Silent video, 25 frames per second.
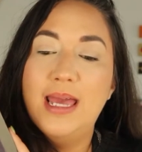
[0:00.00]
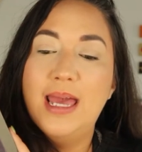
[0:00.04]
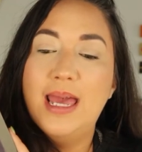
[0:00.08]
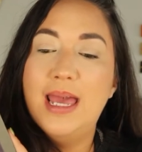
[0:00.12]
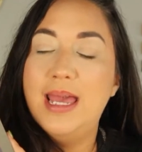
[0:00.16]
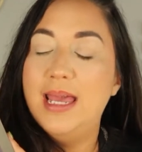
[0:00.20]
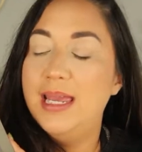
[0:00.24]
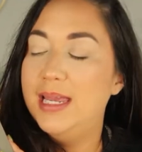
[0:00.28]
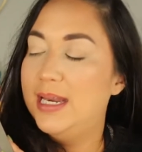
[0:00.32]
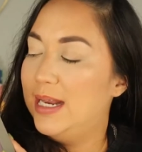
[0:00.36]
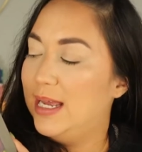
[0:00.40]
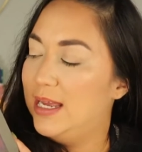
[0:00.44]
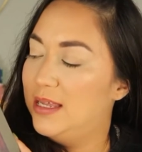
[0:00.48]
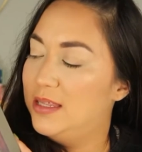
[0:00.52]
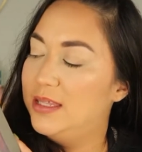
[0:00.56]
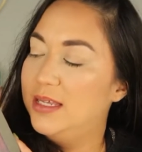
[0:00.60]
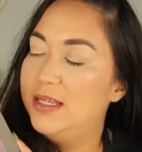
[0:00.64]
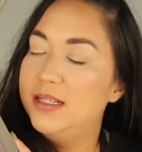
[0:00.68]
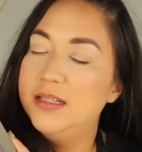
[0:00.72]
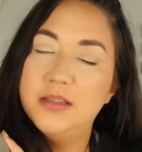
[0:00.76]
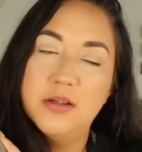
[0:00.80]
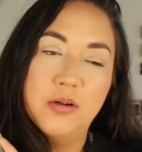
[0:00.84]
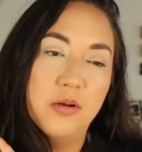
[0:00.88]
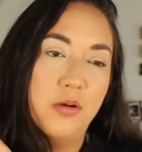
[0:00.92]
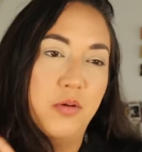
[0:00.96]
And I
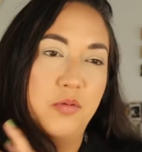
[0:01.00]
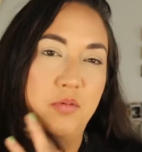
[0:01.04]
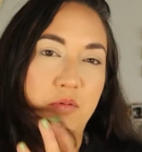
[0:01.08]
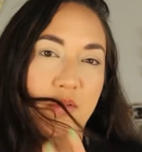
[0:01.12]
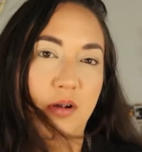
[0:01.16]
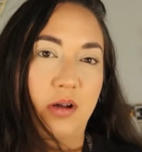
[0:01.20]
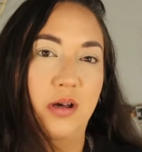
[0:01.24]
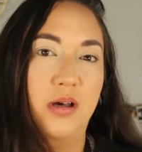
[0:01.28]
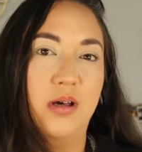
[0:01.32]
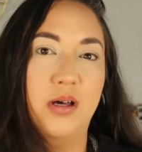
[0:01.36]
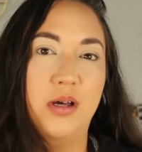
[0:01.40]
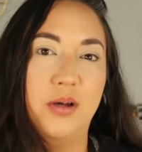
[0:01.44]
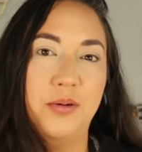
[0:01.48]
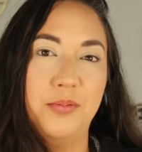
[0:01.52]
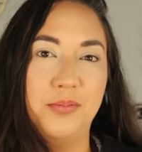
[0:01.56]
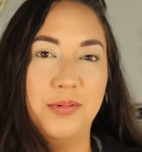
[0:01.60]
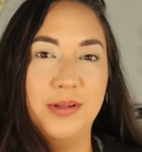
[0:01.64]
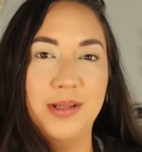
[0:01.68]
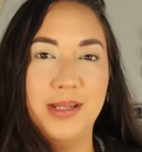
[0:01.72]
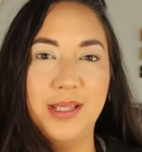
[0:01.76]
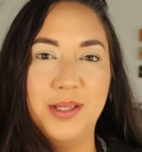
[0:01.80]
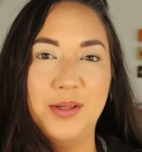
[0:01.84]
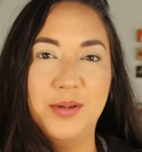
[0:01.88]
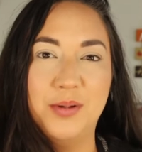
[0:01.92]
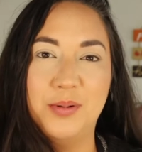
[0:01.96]
think they're overall a
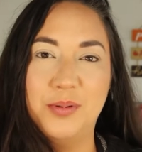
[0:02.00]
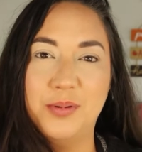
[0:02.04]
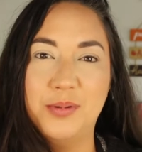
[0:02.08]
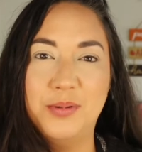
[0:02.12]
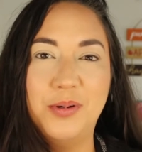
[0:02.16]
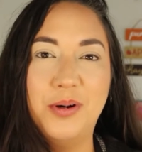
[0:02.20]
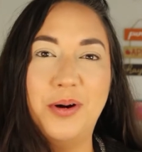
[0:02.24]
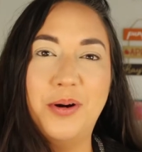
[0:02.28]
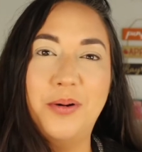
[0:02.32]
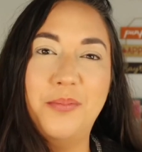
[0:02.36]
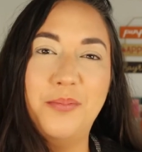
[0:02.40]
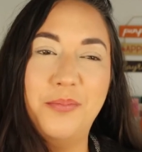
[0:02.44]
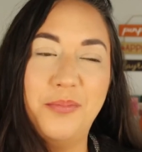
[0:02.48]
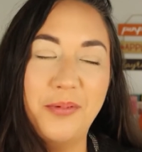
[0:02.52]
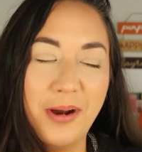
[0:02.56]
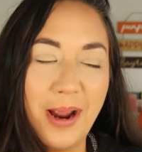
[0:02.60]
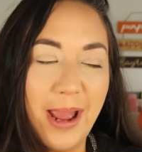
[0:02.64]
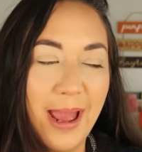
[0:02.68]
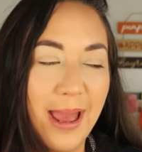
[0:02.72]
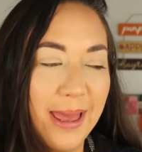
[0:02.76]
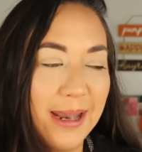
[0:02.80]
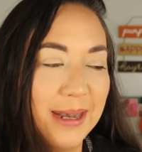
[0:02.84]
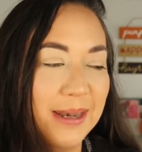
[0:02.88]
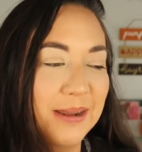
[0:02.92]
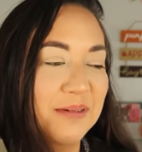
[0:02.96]
really cool
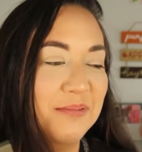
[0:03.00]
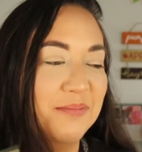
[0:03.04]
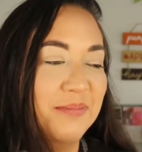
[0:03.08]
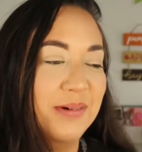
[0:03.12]
brand.